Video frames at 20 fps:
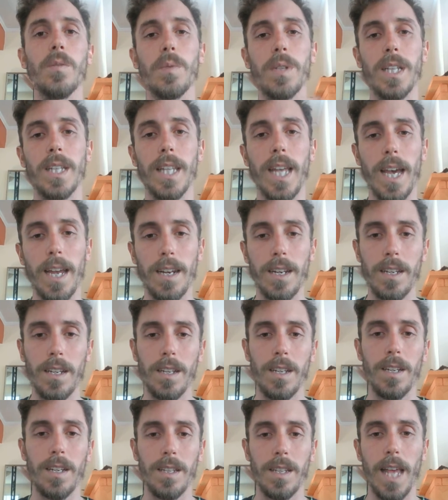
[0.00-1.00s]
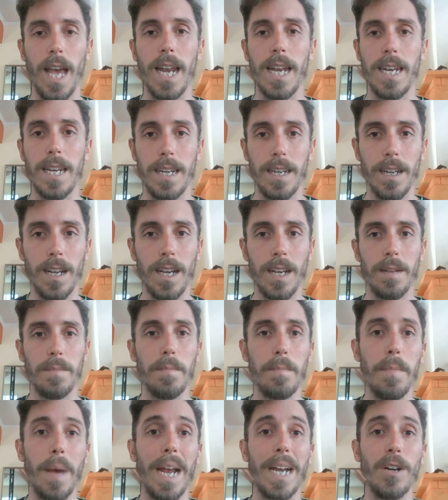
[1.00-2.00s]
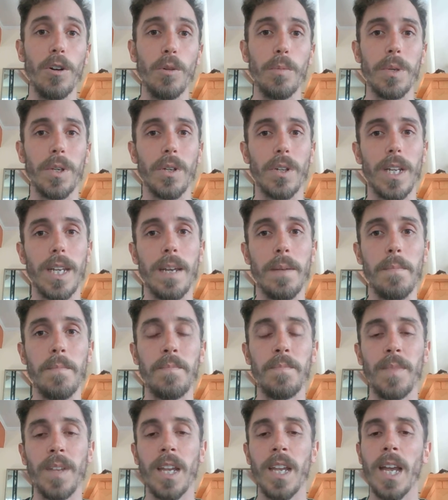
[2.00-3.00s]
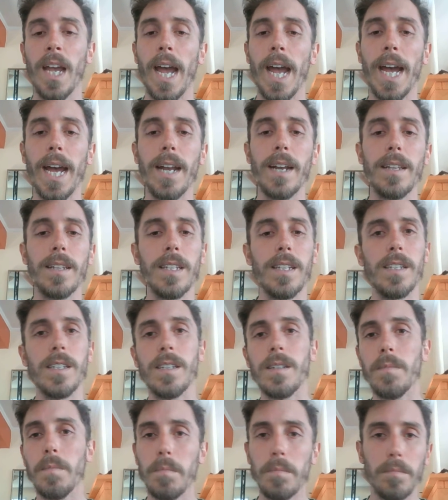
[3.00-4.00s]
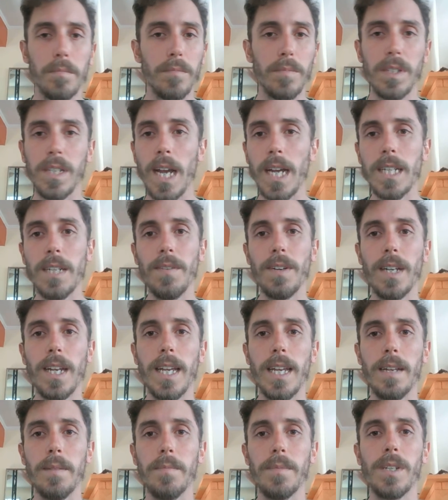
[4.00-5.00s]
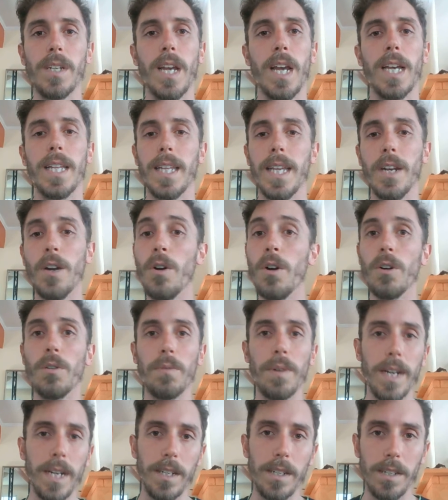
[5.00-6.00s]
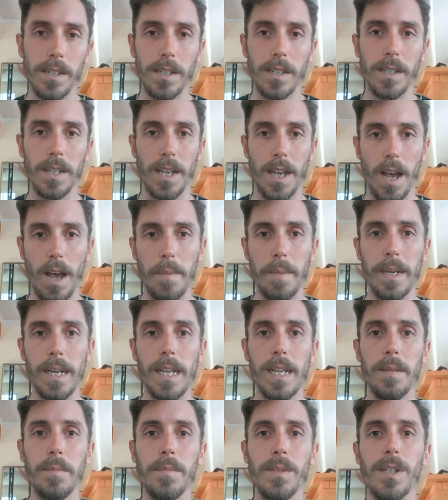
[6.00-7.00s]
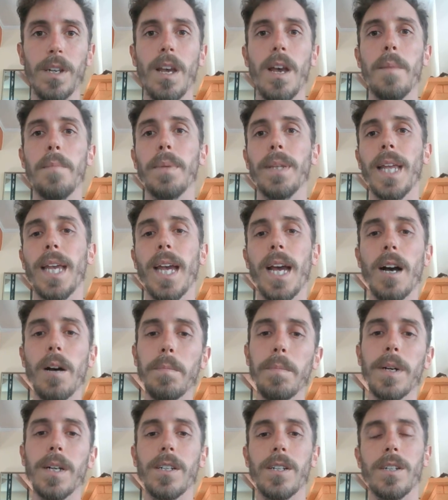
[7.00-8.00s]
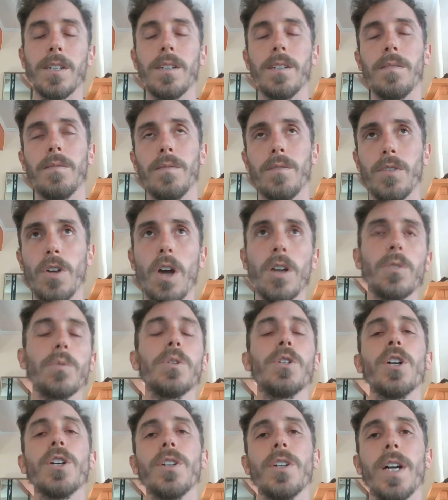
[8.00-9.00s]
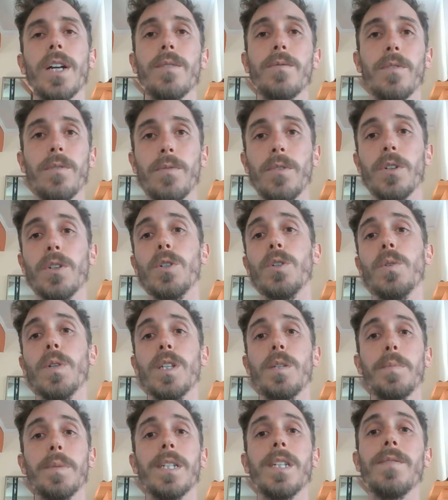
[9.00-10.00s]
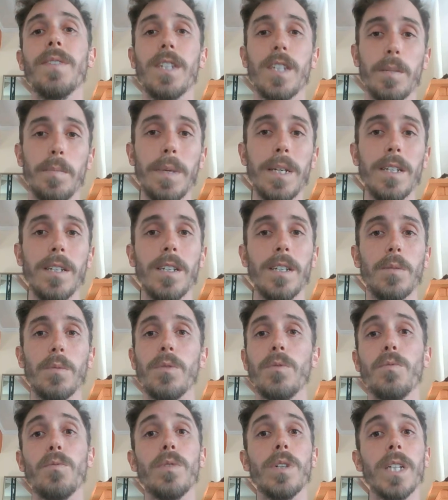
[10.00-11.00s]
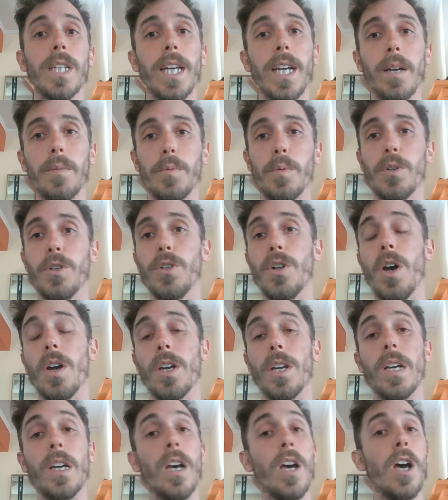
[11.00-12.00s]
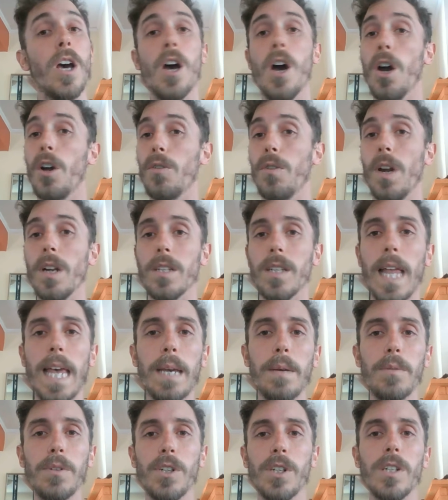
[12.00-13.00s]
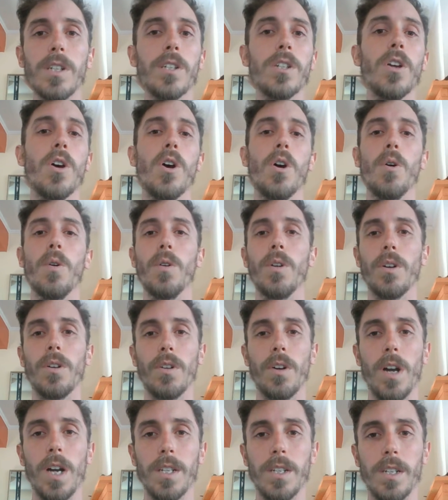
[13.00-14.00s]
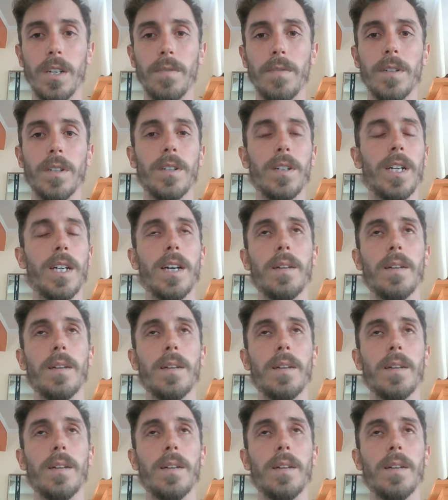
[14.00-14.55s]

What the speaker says: within that binomial name. And these scientific names, they don't erase the common names, but they help us talk to each other and refer to a specific species, which really helps when you're talking across languages or across different